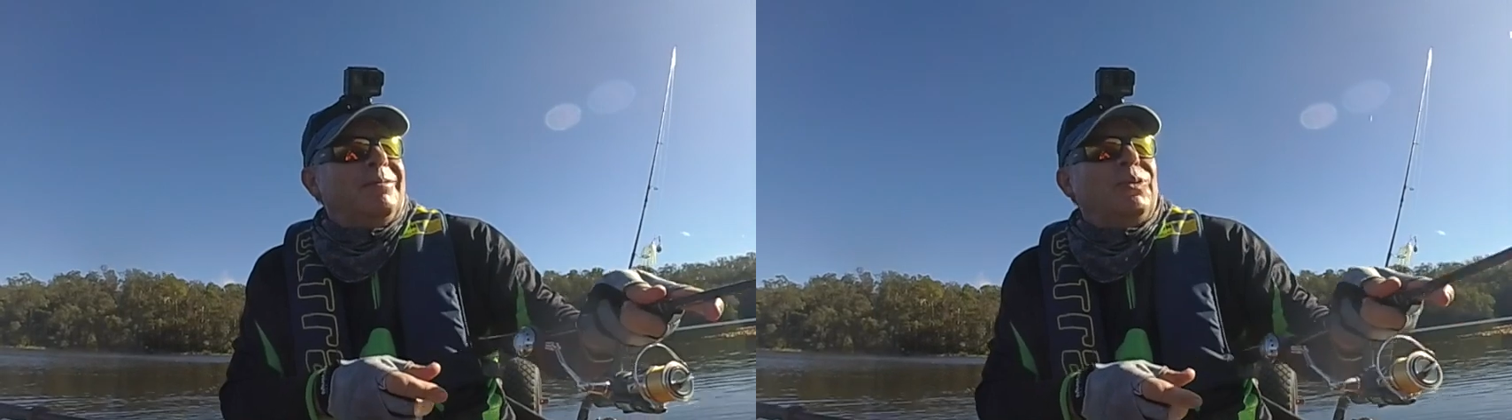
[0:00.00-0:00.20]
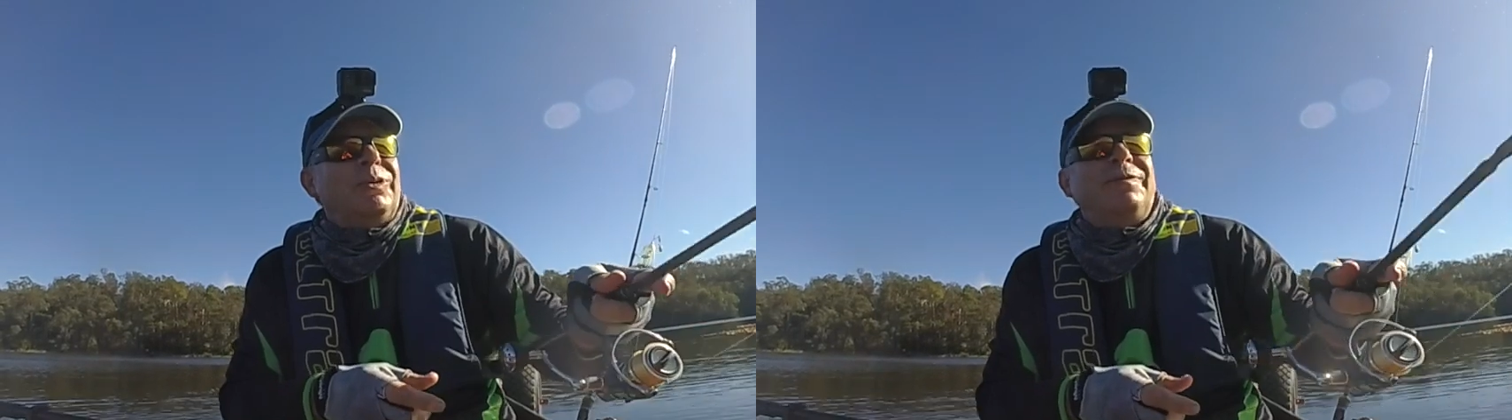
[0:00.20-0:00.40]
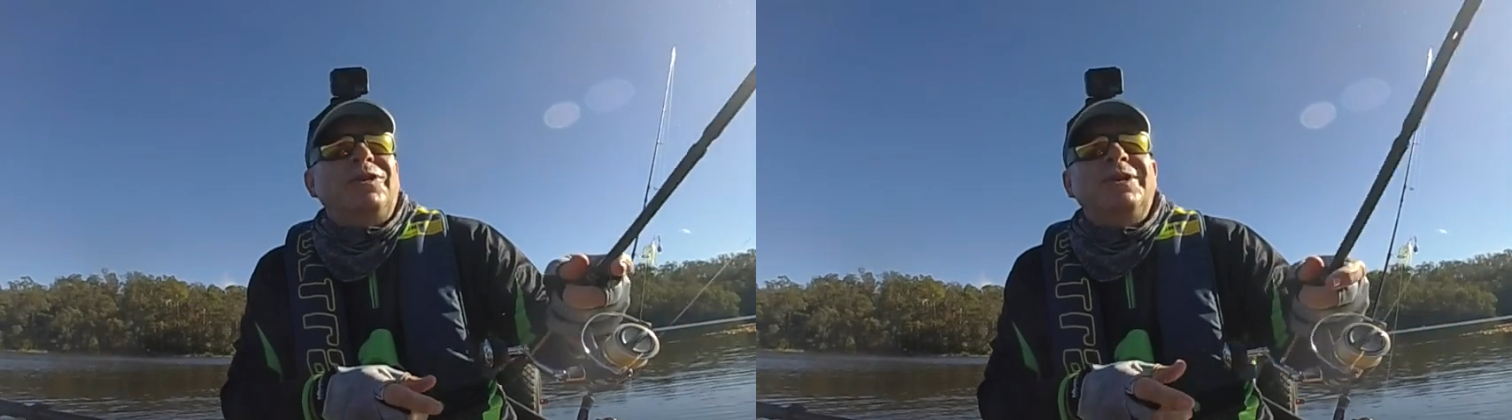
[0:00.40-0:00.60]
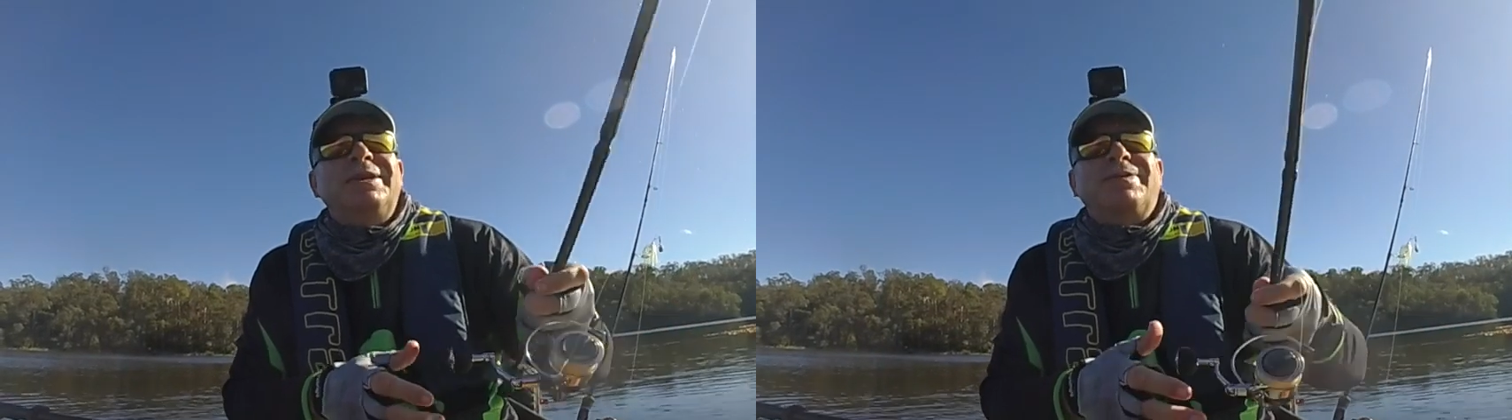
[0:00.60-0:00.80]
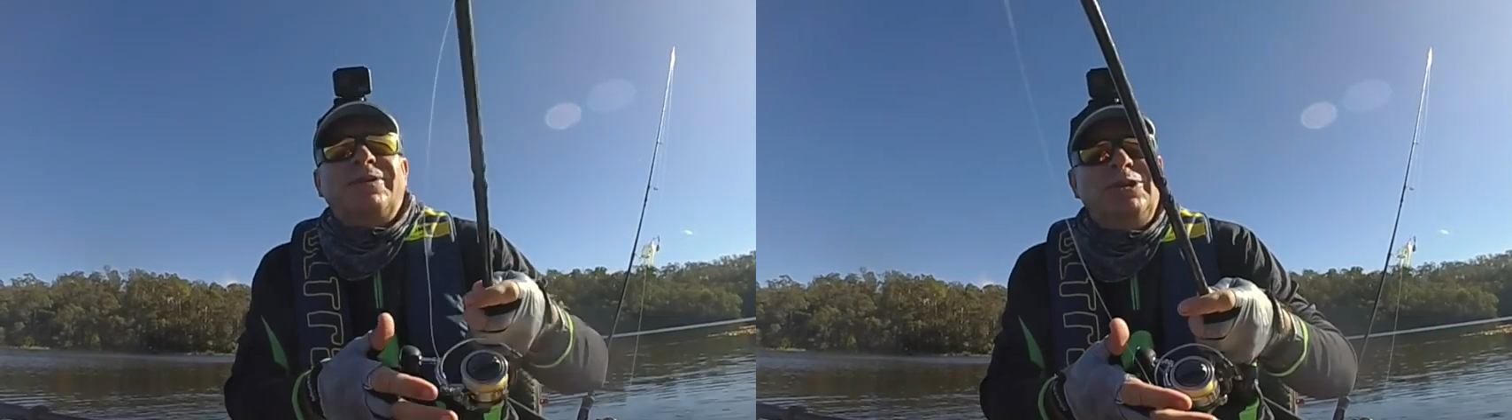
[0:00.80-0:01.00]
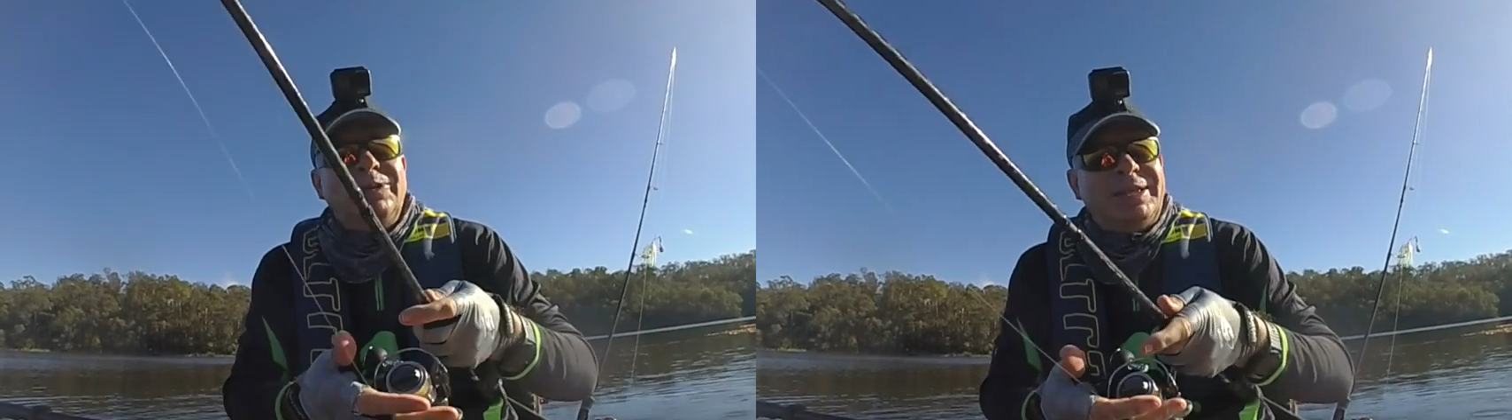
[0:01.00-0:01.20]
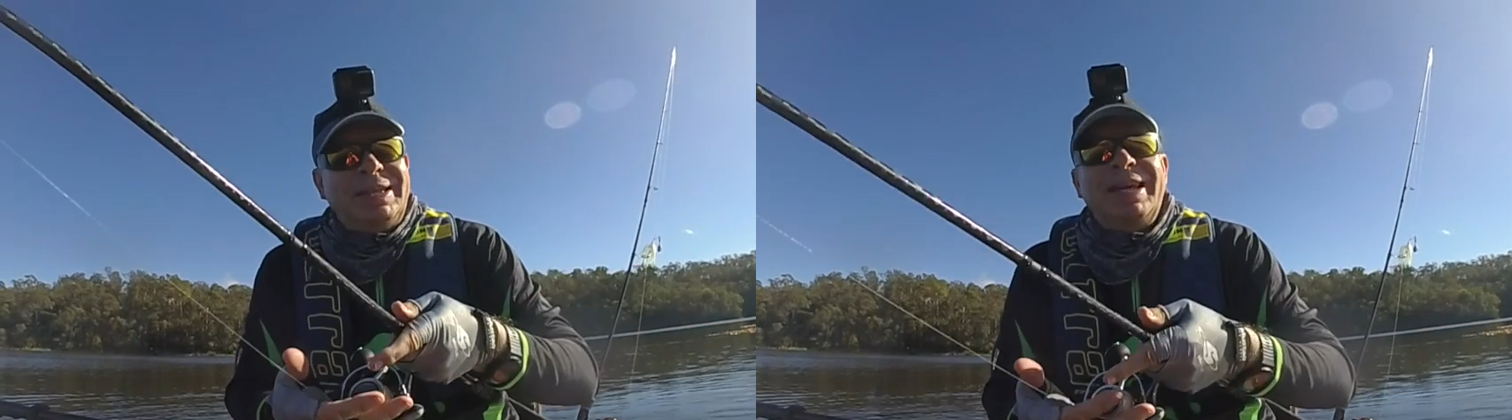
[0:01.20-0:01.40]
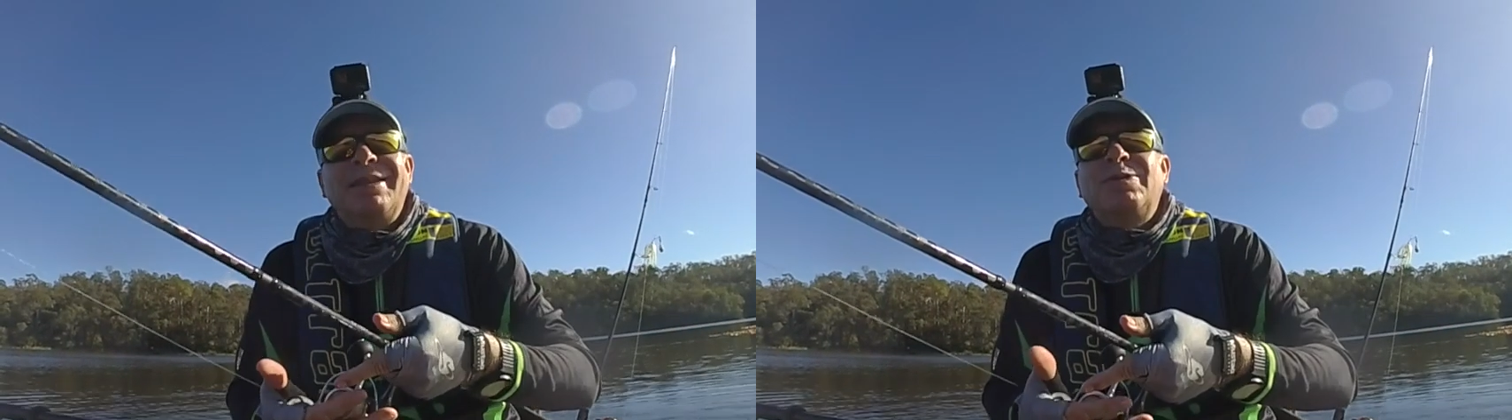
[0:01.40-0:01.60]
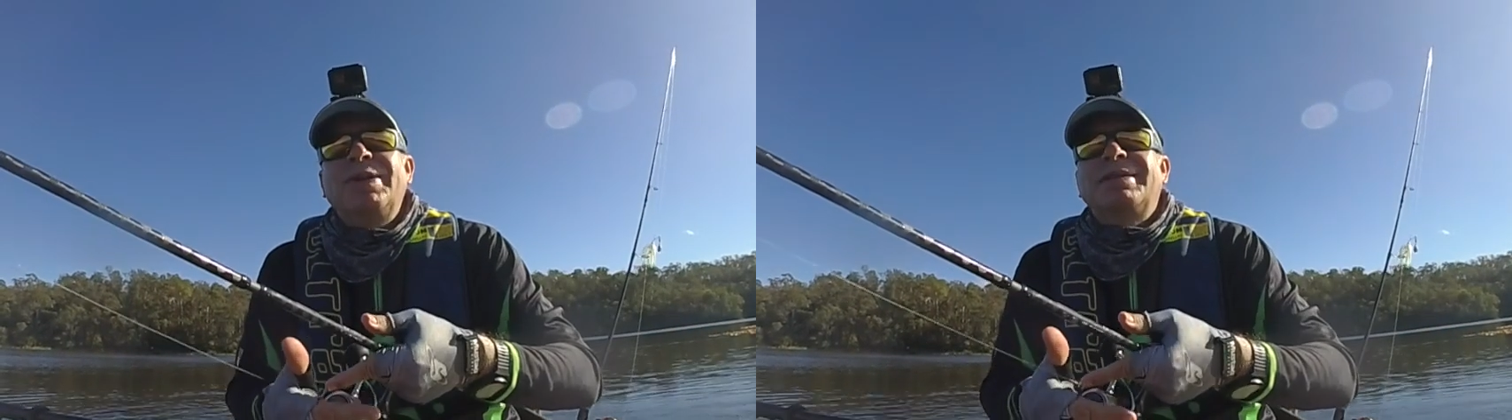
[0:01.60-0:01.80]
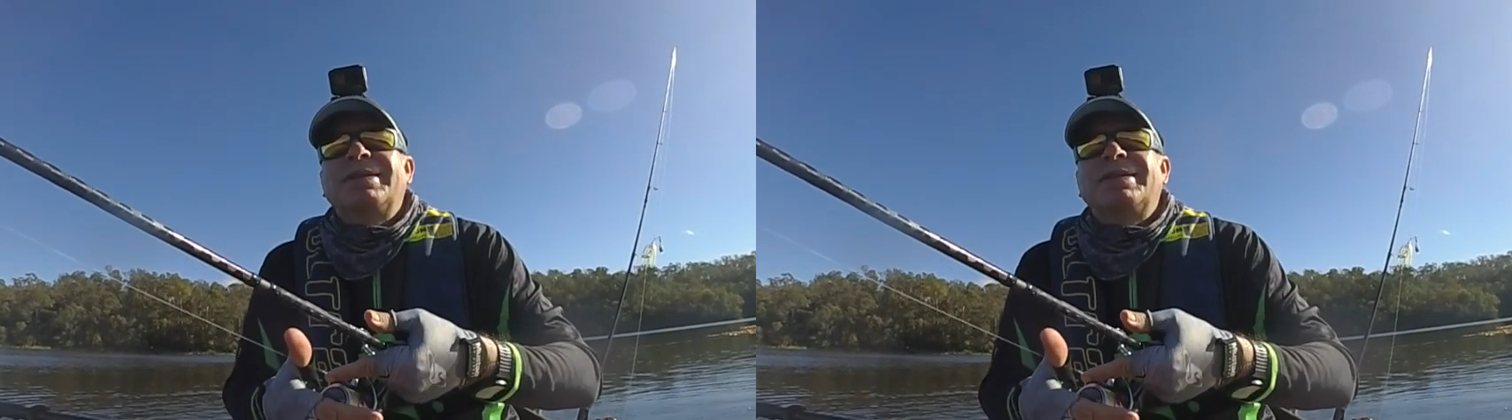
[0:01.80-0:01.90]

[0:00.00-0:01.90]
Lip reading: put a few different lures together with.